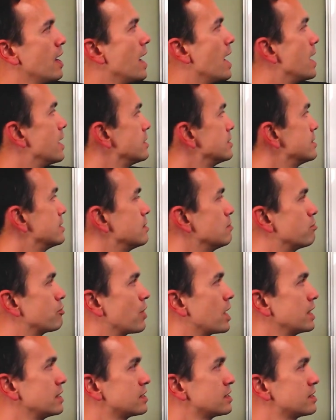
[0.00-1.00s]
as the
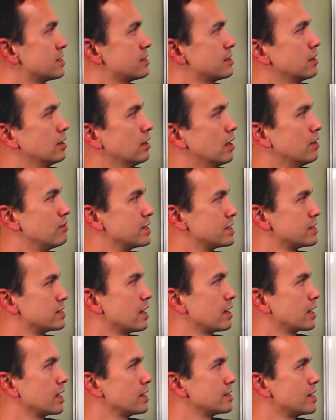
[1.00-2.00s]
price of the
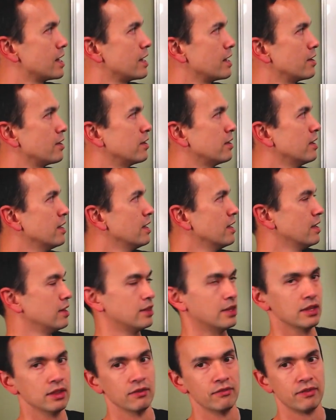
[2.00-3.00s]
stock gets higher,
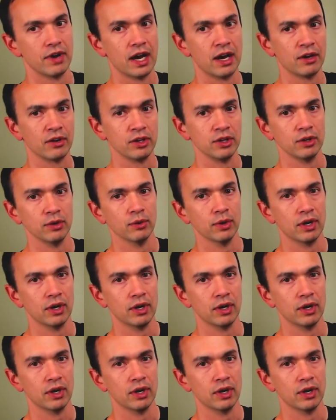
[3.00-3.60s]
then the value